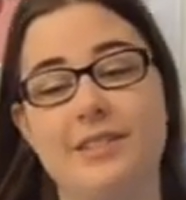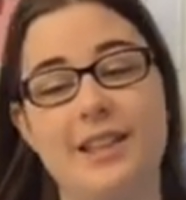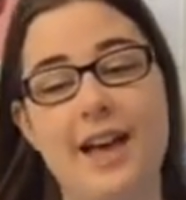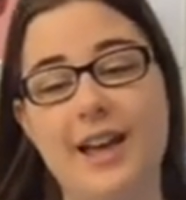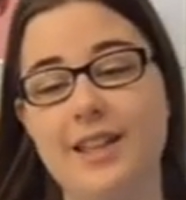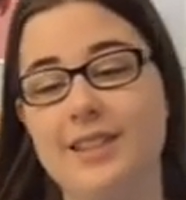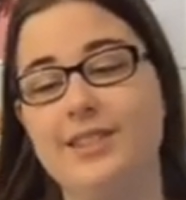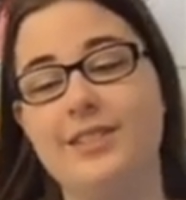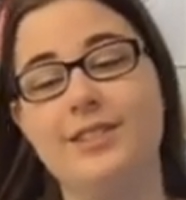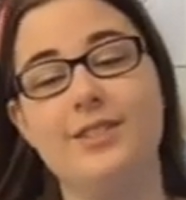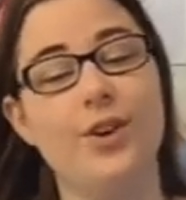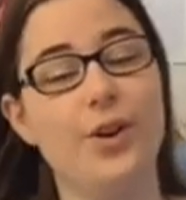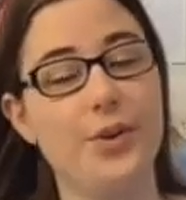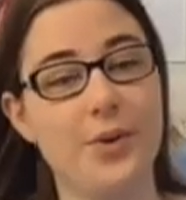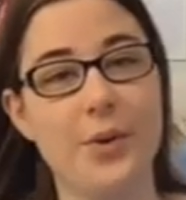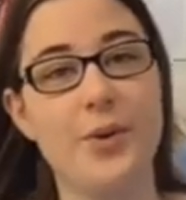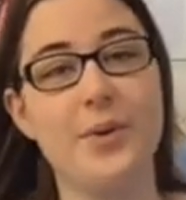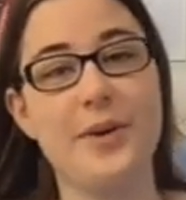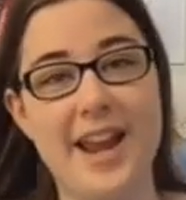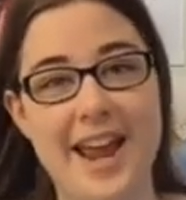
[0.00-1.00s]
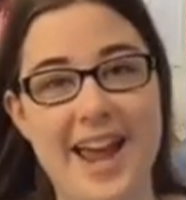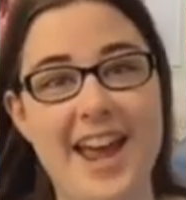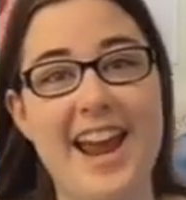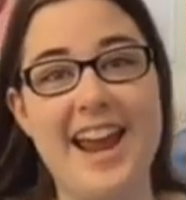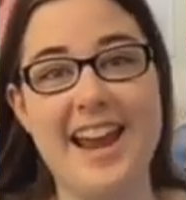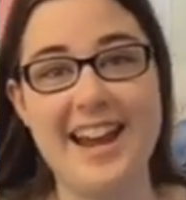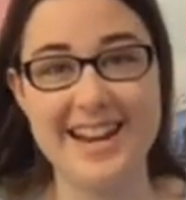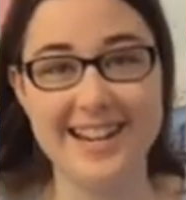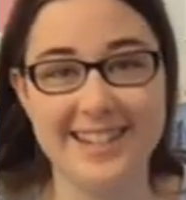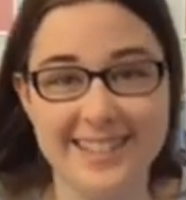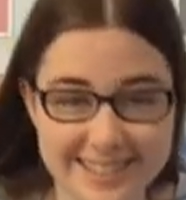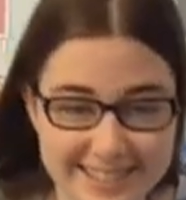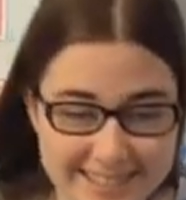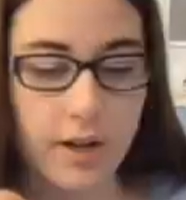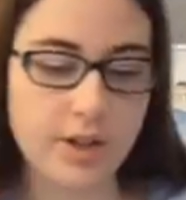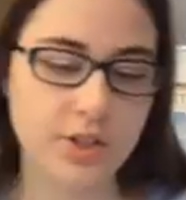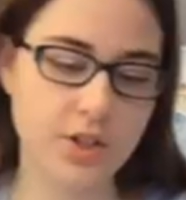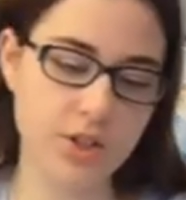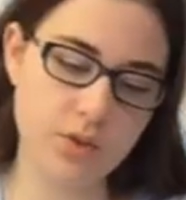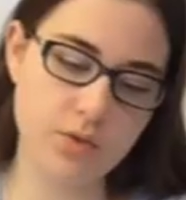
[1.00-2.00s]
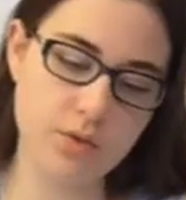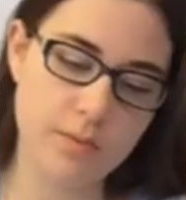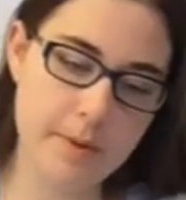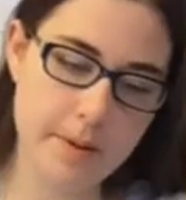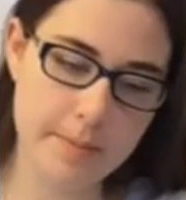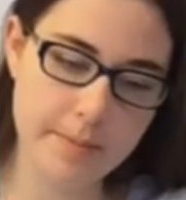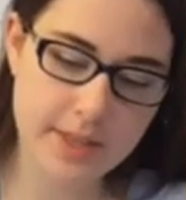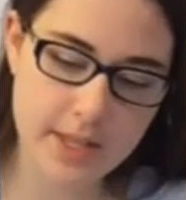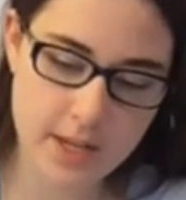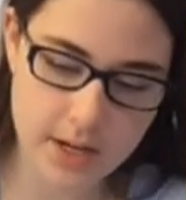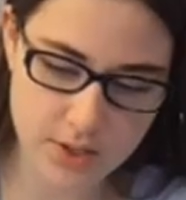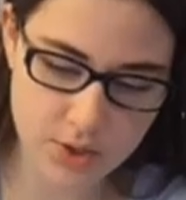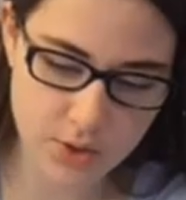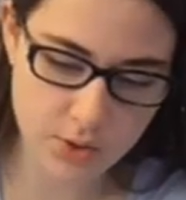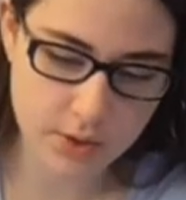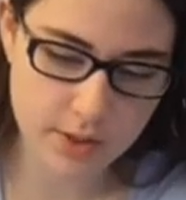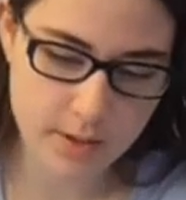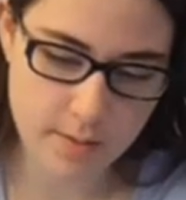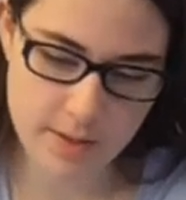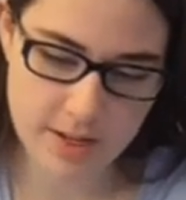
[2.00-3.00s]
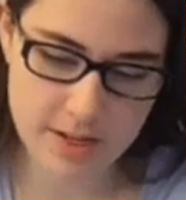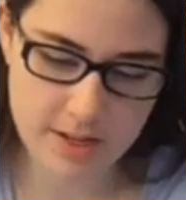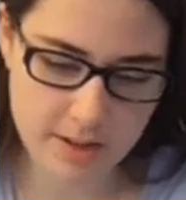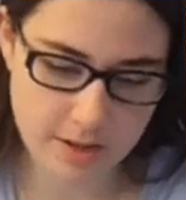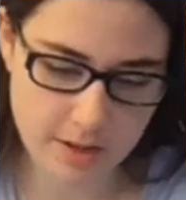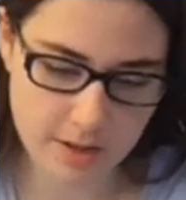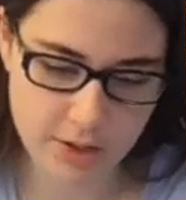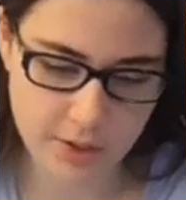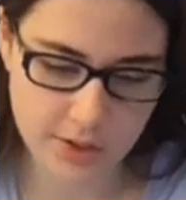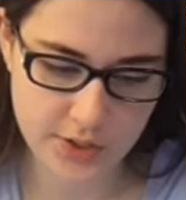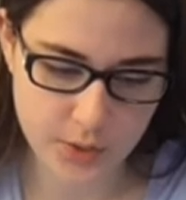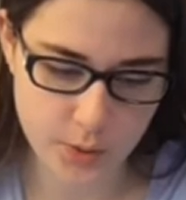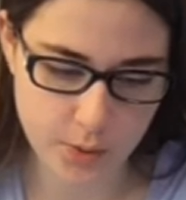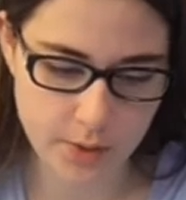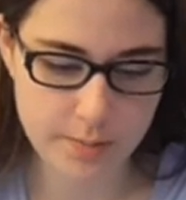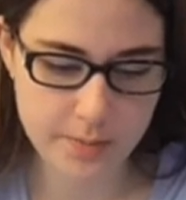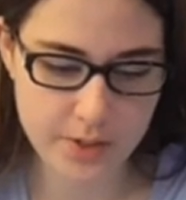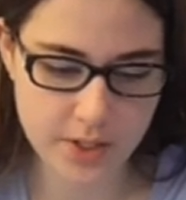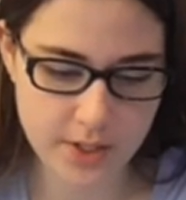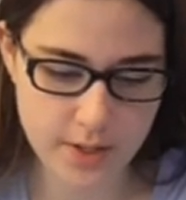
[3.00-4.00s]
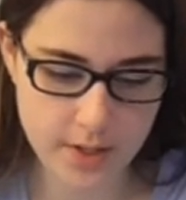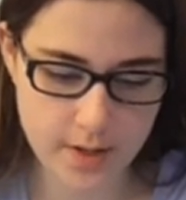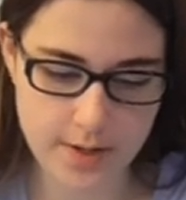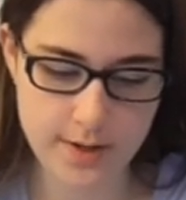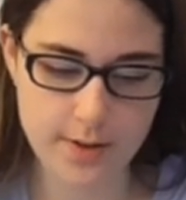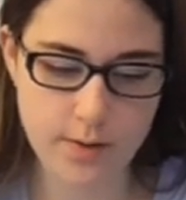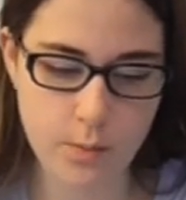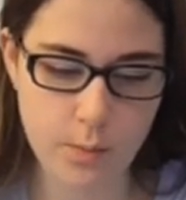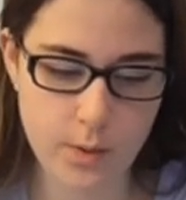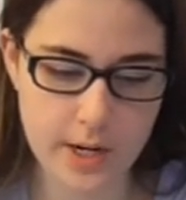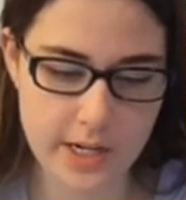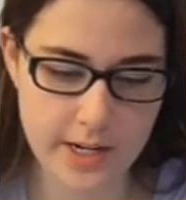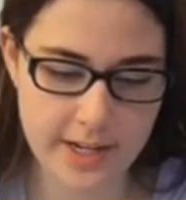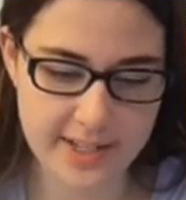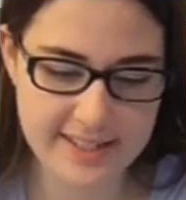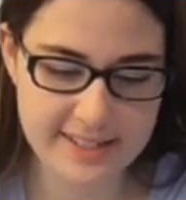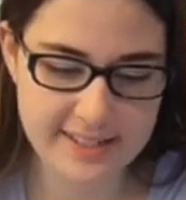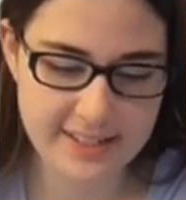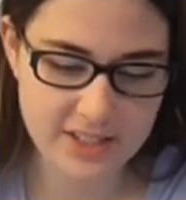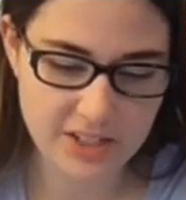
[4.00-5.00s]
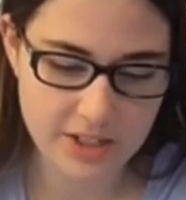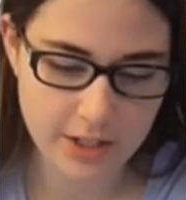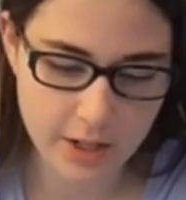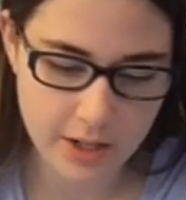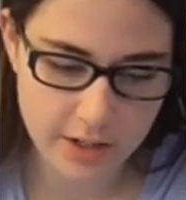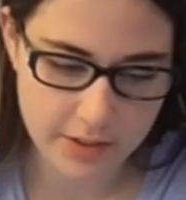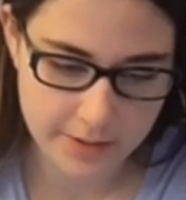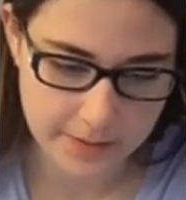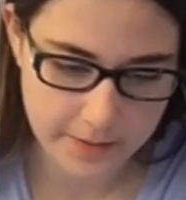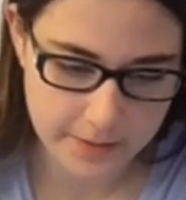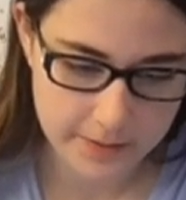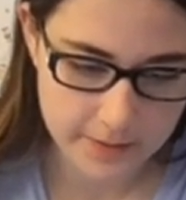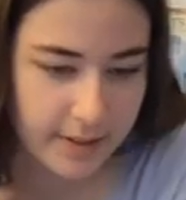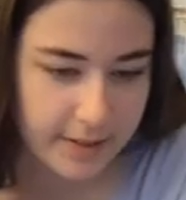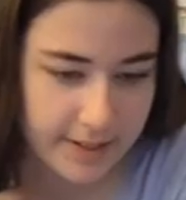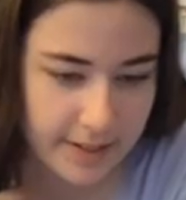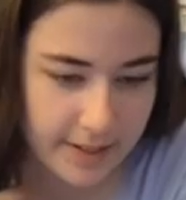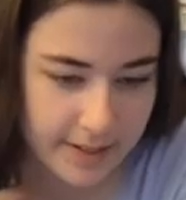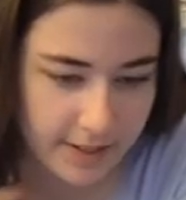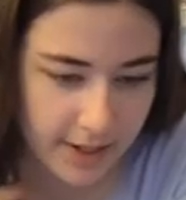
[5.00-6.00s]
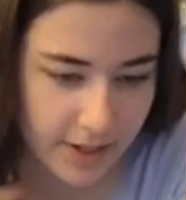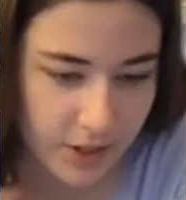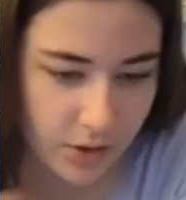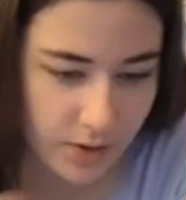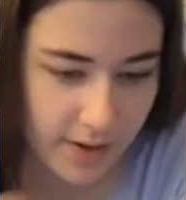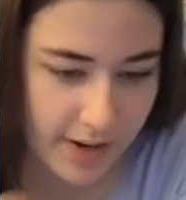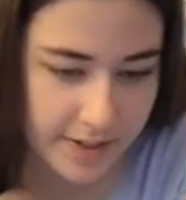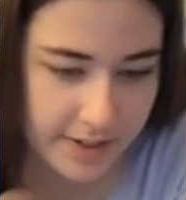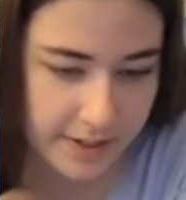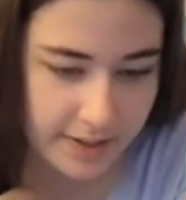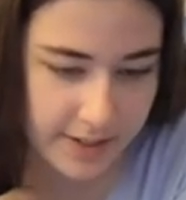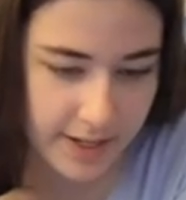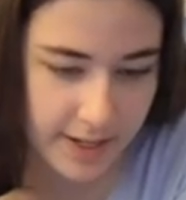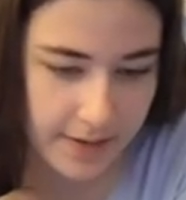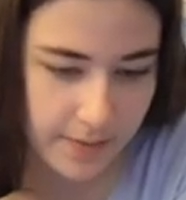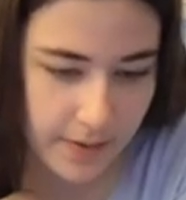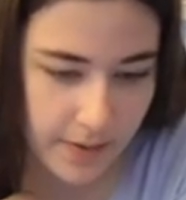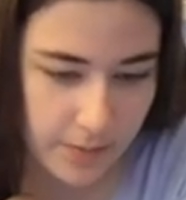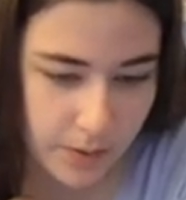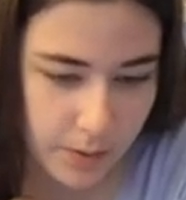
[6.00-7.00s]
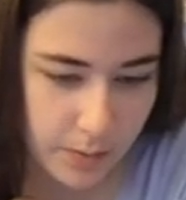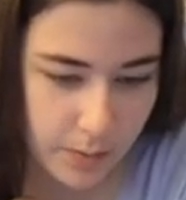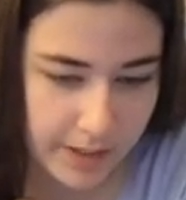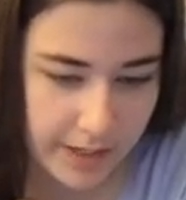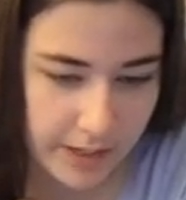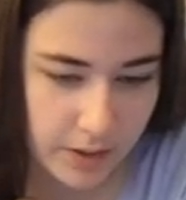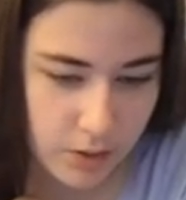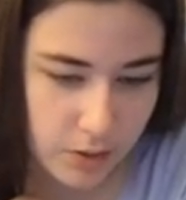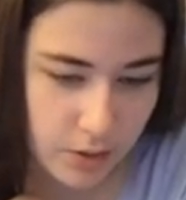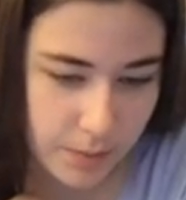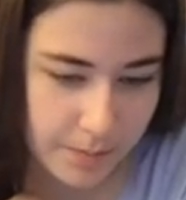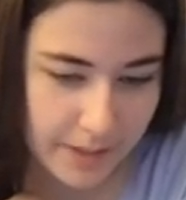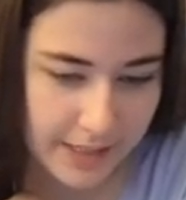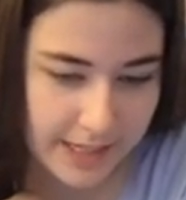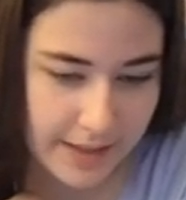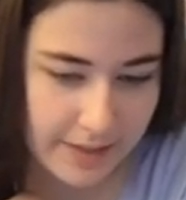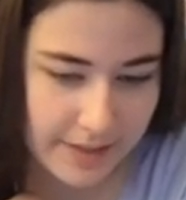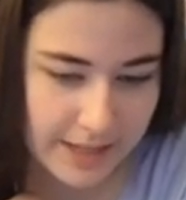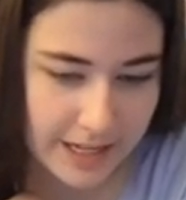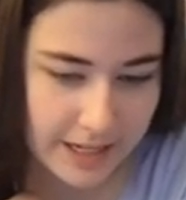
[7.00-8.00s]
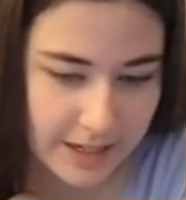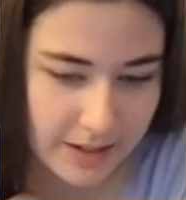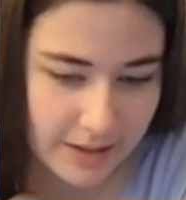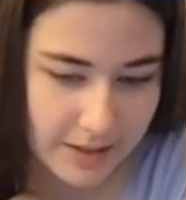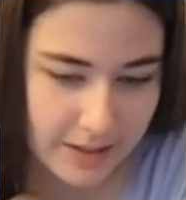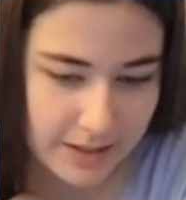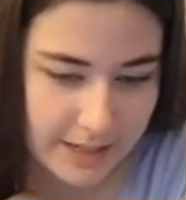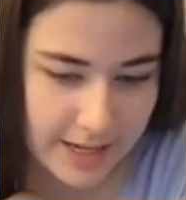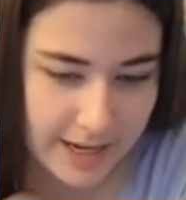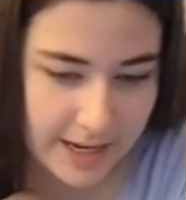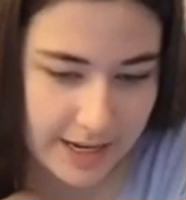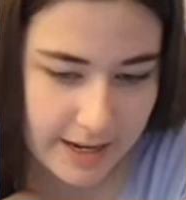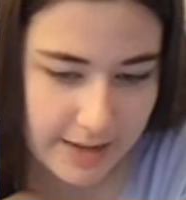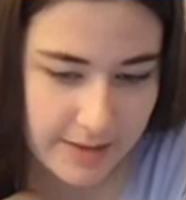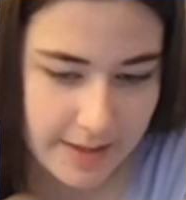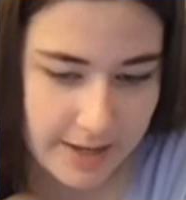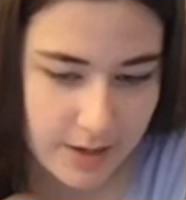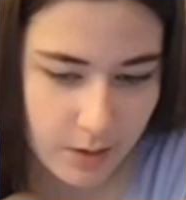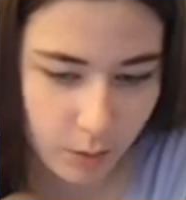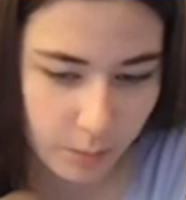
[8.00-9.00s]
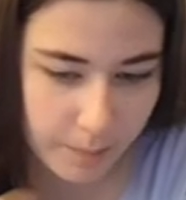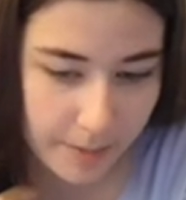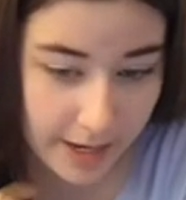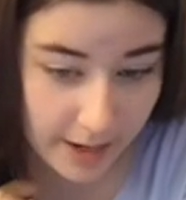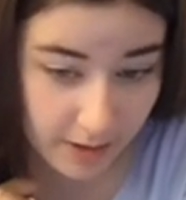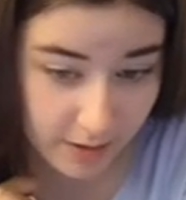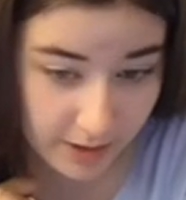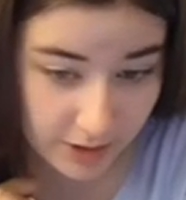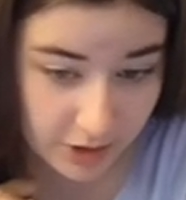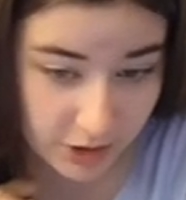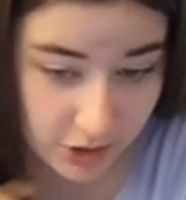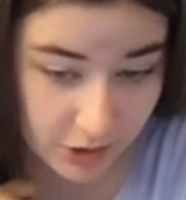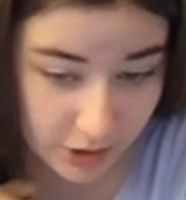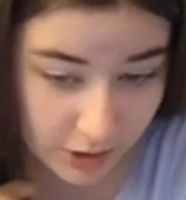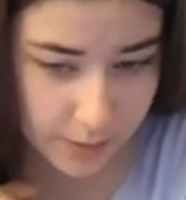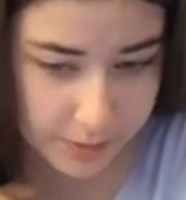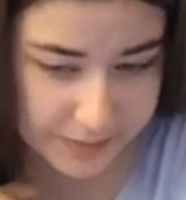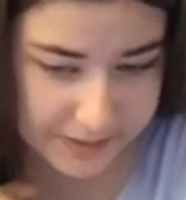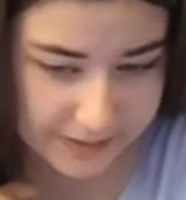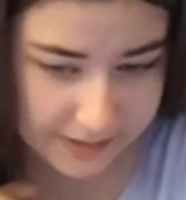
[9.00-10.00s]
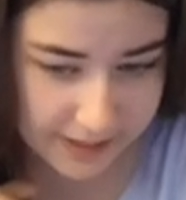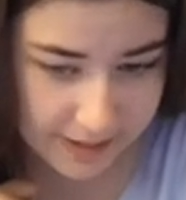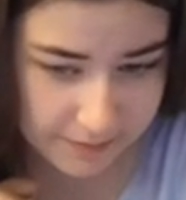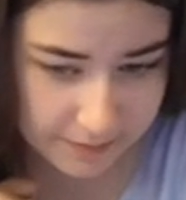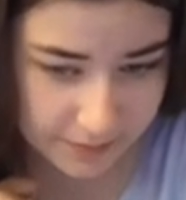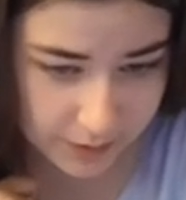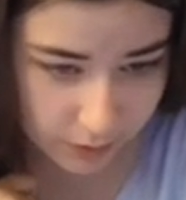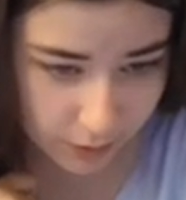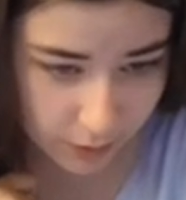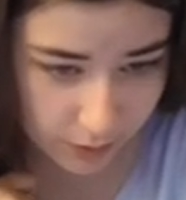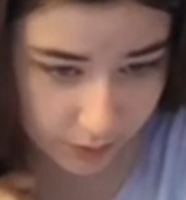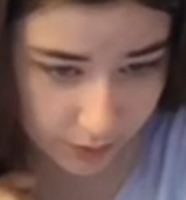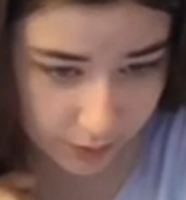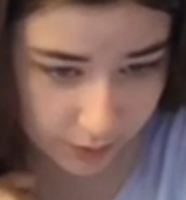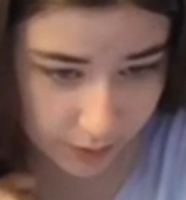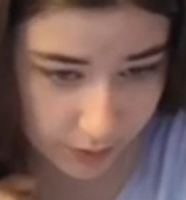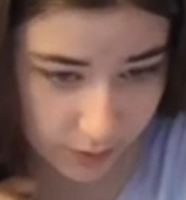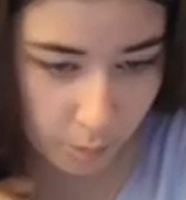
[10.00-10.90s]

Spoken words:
that's not okay. I just remembered that I saw something in the description when I started. It says, I tried to save everyone I could, but at the end of the day, they all perished. I was left alone.